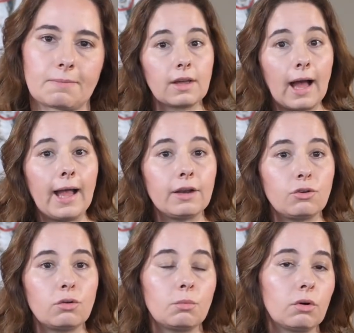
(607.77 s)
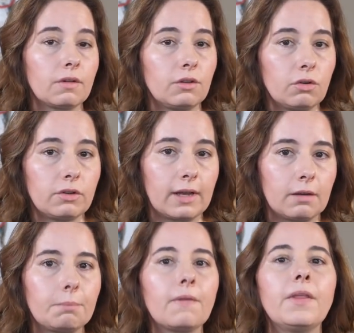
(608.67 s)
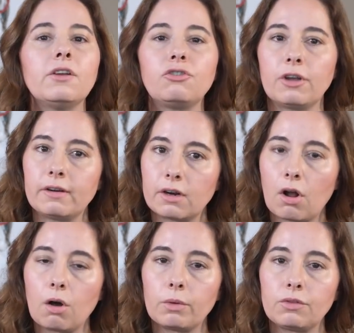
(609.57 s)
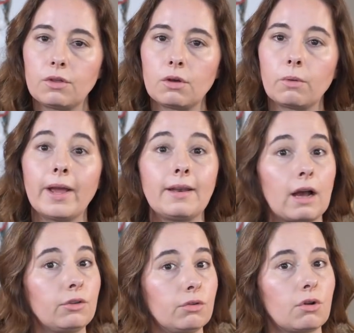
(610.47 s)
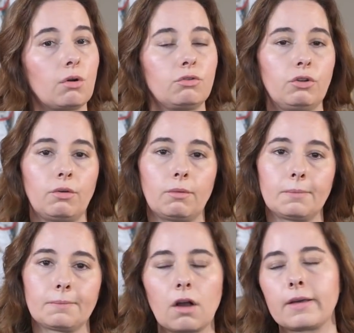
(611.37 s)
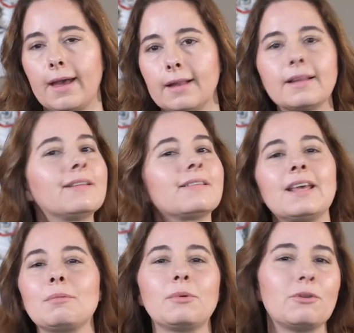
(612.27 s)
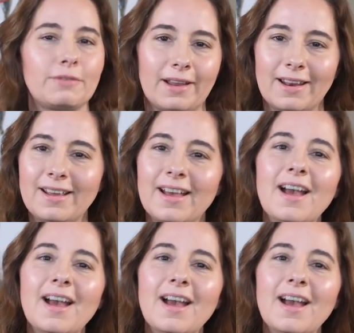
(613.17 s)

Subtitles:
The guide knew more than you did, but they shared it all with you, and now you know too. Okay, let's keep moving.